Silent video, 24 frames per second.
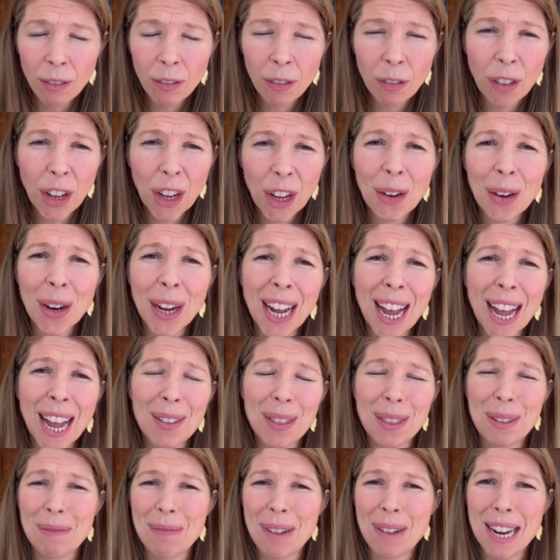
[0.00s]
figuring
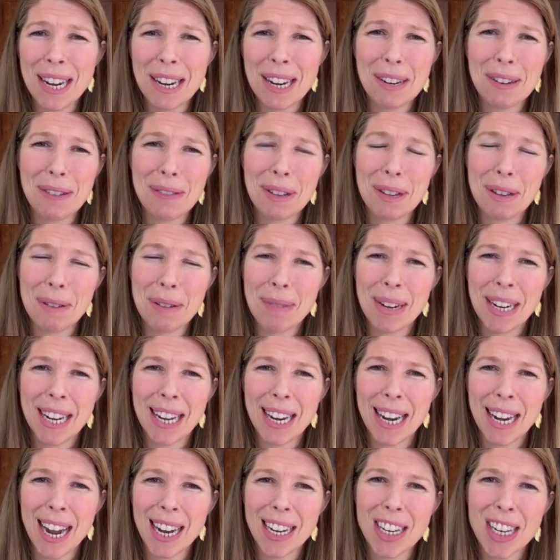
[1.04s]
out the way to do human
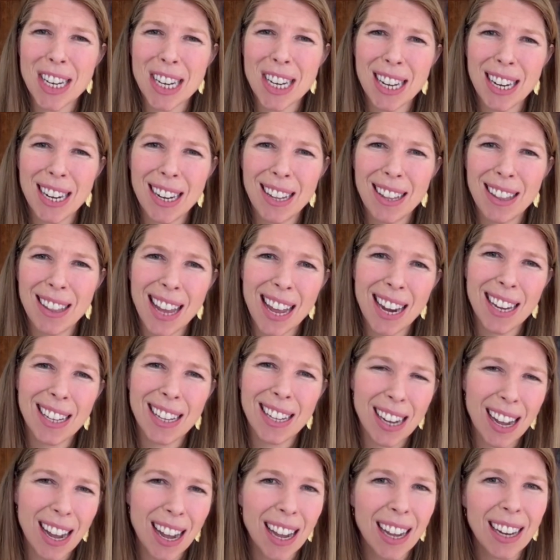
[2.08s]
connection that
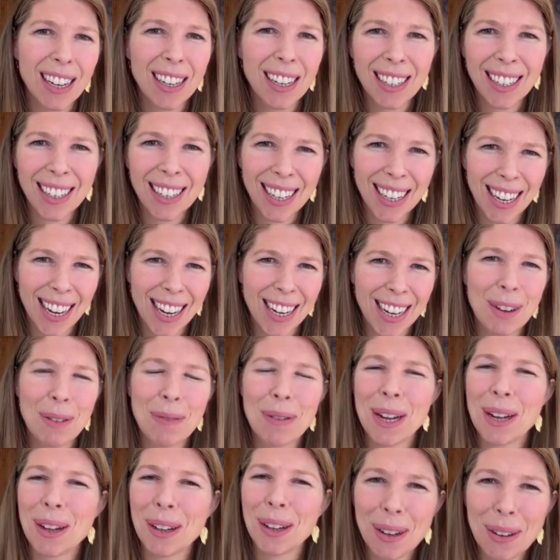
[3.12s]
is not and I know
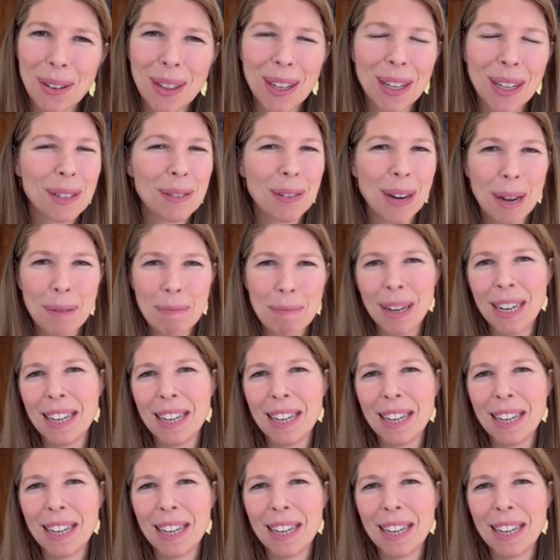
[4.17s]
we all know this, right?